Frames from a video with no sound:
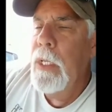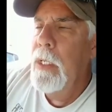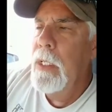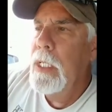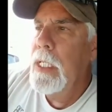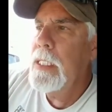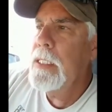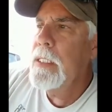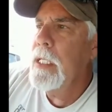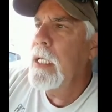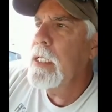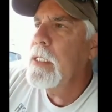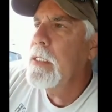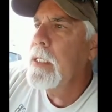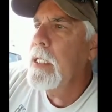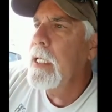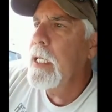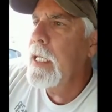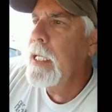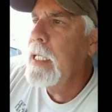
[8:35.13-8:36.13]
It
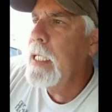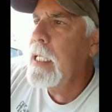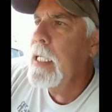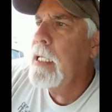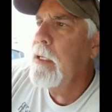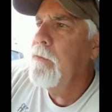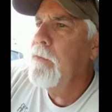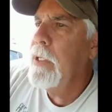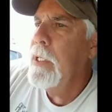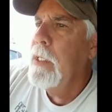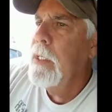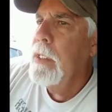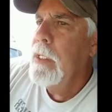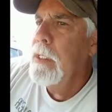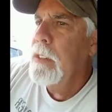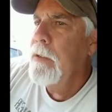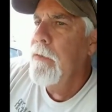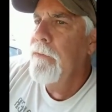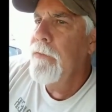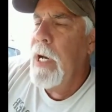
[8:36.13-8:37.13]
doesn't have
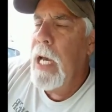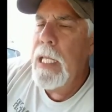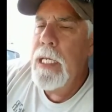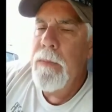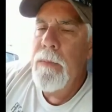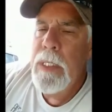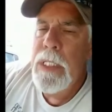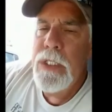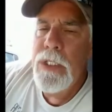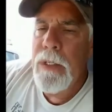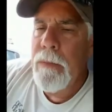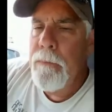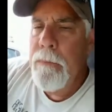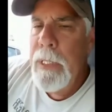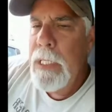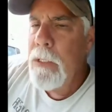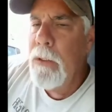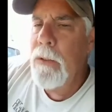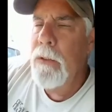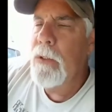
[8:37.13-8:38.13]
the vitamins and
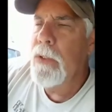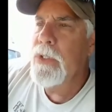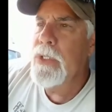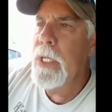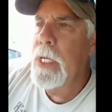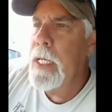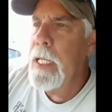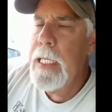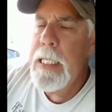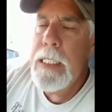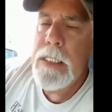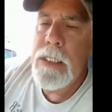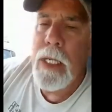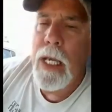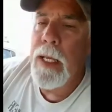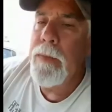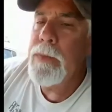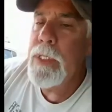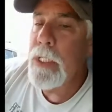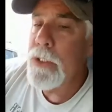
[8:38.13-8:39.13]
minerals and
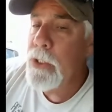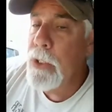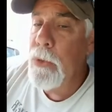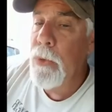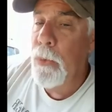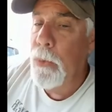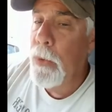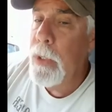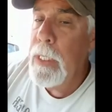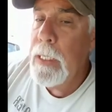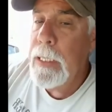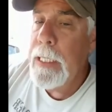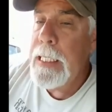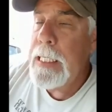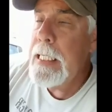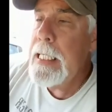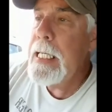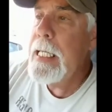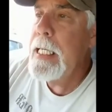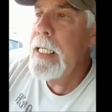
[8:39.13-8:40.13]
enzymes that you really
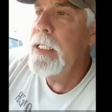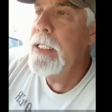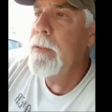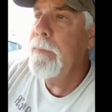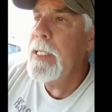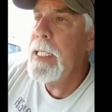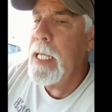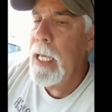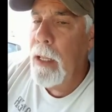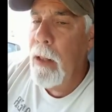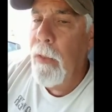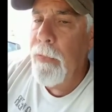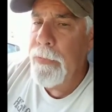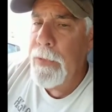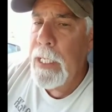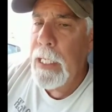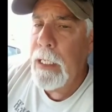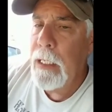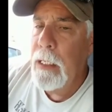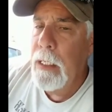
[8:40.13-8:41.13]
need to be
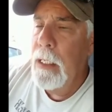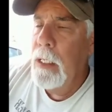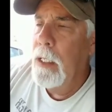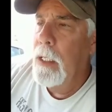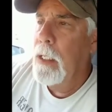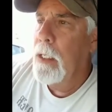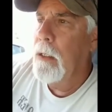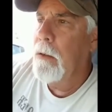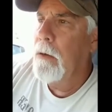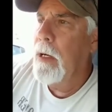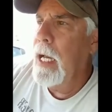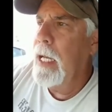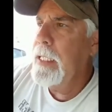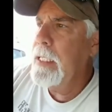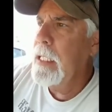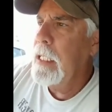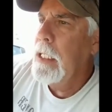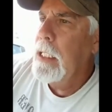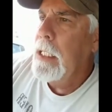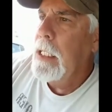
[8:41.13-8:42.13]
healthy, all right?
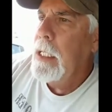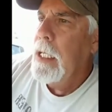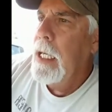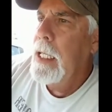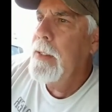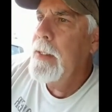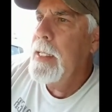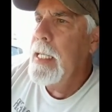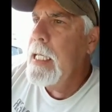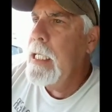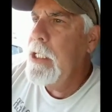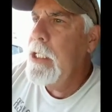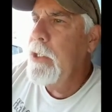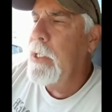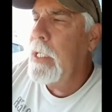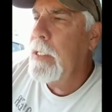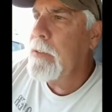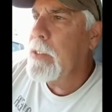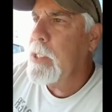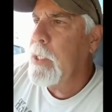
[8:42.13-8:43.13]
And then you
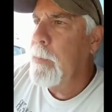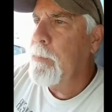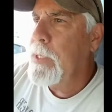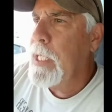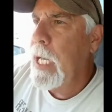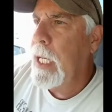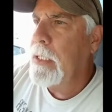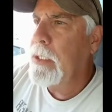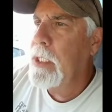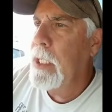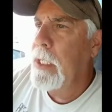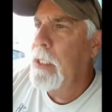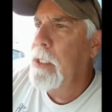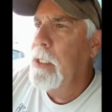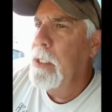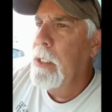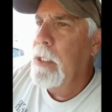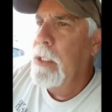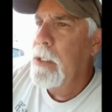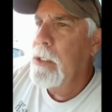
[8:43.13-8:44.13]
get subjected
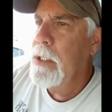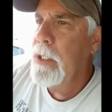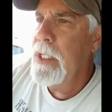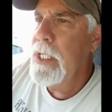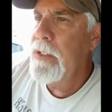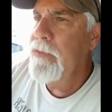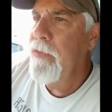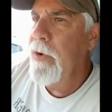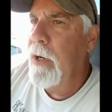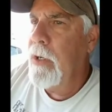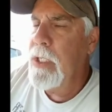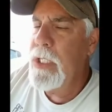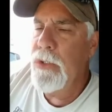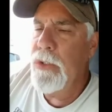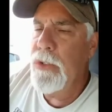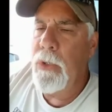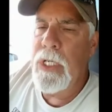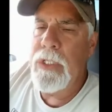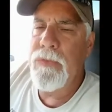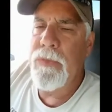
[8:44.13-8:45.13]
to these very
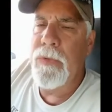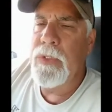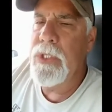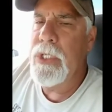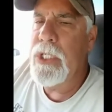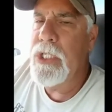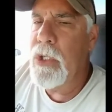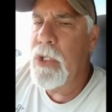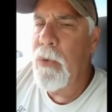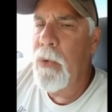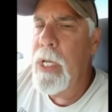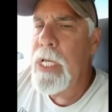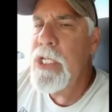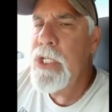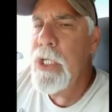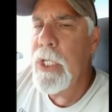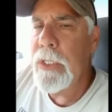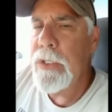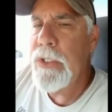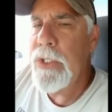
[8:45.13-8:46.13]
stressful
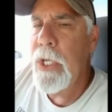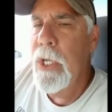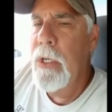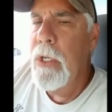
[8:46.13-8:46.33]
situations.